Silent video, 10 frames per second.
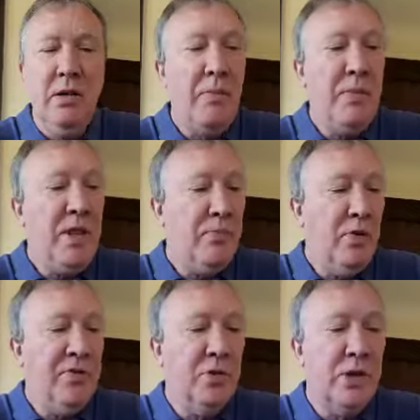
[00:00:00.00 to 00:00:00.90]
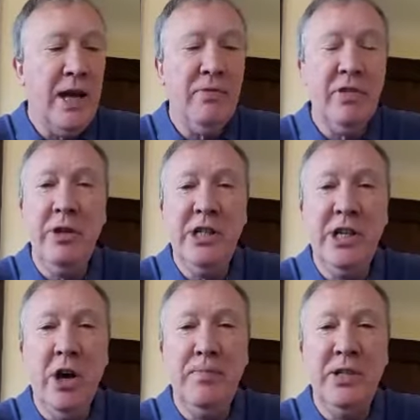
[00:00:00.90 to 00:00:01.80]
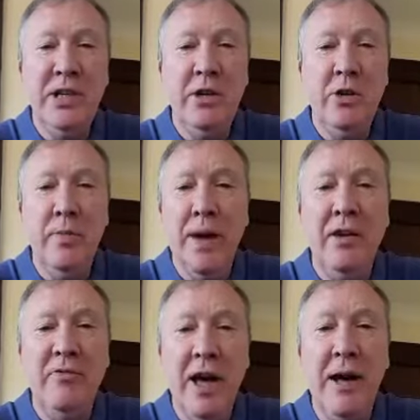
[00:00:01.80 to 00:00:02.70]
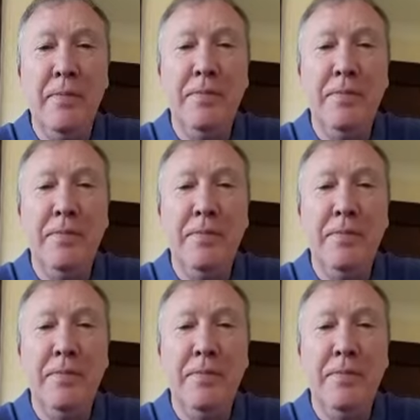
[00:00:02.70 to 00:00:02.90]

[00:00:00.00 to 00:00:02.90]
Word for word: I mean, their profits are down 39% on the back of that.